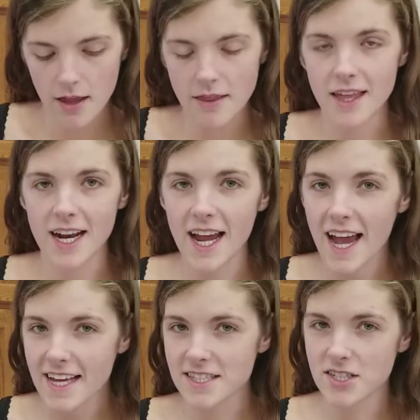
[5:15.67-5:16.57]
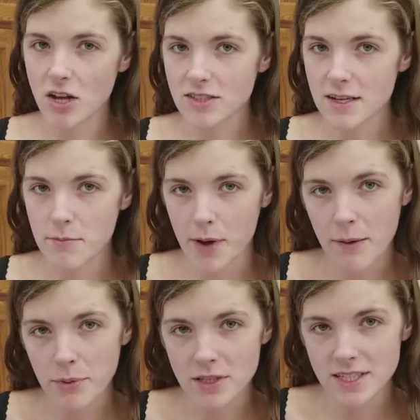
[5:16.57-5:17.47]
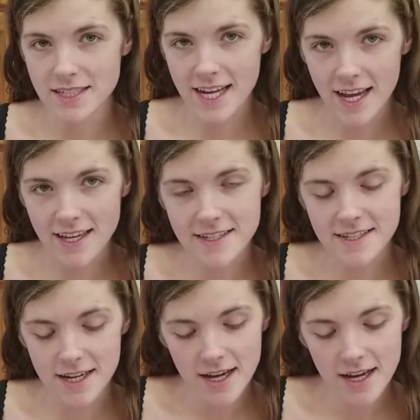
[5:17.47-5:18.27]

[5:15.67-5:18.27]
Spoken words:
Then I add salt and pepper to taste,